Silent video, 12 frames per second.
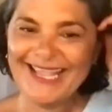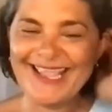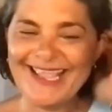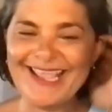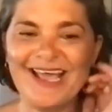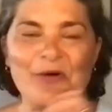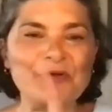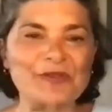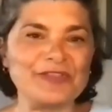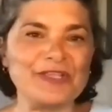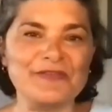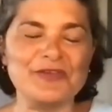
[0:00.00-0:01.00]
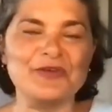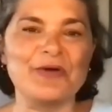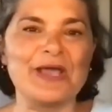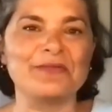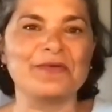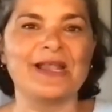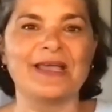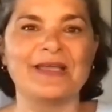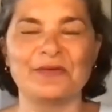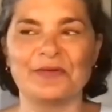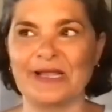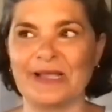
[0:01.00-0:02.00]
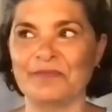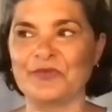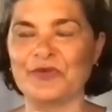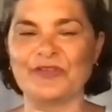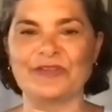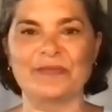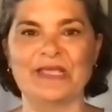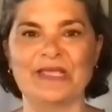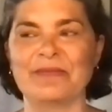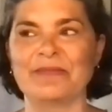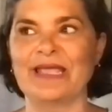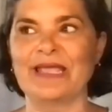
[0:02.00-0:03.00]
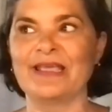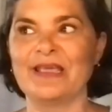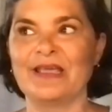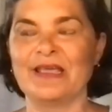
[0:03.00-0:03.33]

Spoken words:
And I always think of you, Gwen, when I'm doing something and I'm like,